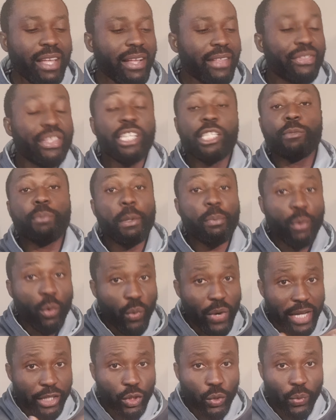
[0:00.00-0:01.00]
these people
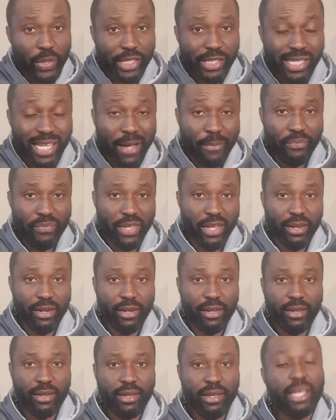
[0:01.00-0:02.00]
were doing something
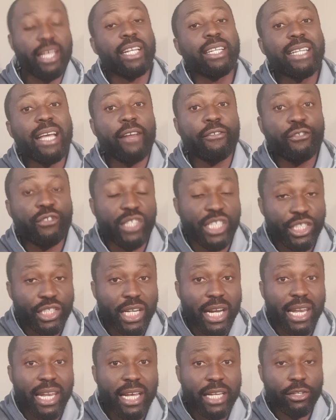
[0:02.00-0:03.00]
in that
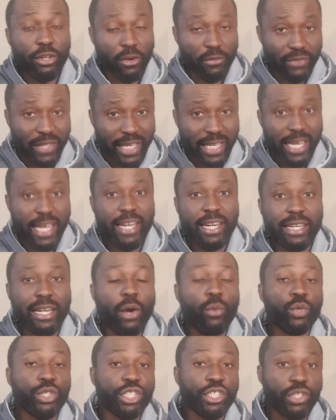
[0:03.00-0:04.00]
Phoenician land of the
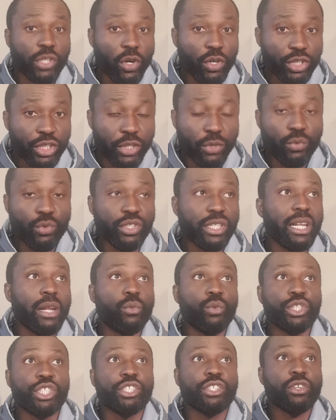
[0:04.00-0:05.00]
Canaan, which is called Jerusalem,
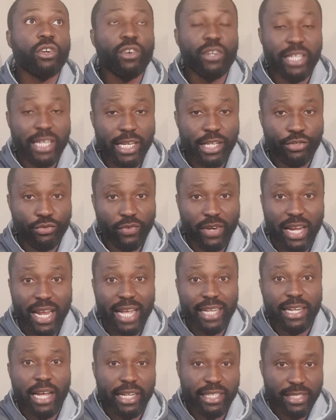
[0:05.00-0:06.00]
which is called Israel
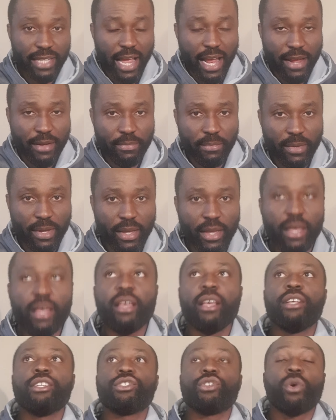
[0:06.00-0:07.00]
at that time.
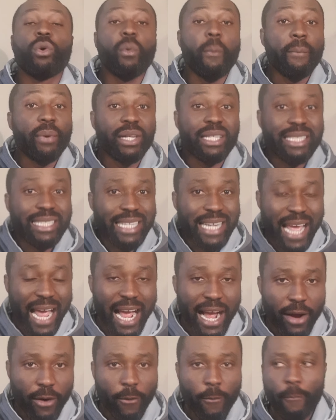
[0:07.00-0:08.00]
So, but
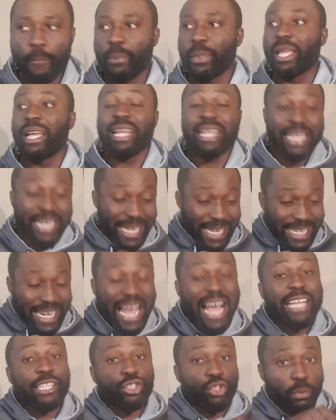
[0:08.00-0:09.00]
now it
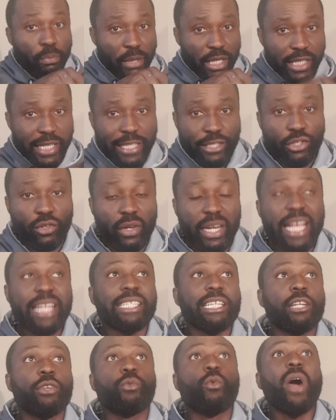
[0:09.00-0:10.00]
has to be
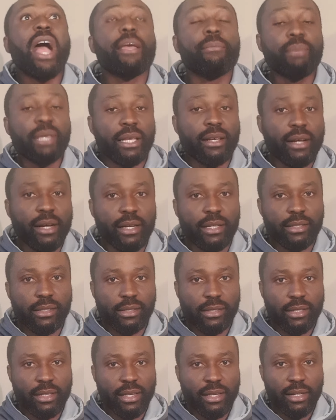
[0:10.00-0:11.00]
desolated. Why?
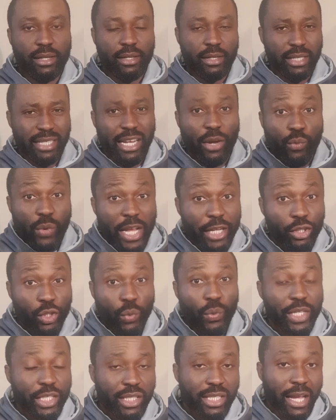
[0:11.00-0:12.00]
Because they were
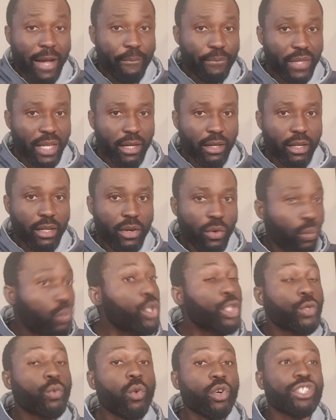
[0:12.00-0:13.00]
doing something
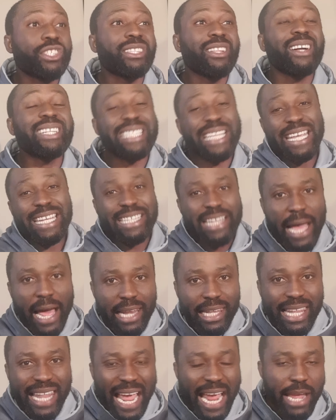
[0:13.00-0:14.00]
which was not in
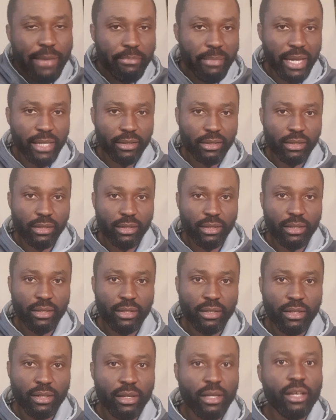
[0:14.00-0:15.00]
alignment.
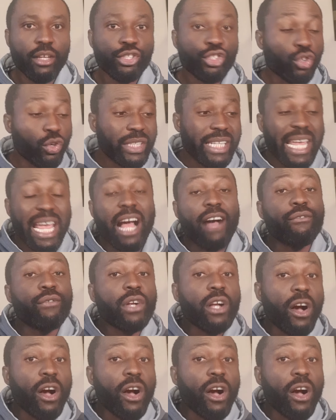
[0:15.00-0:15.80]
So they have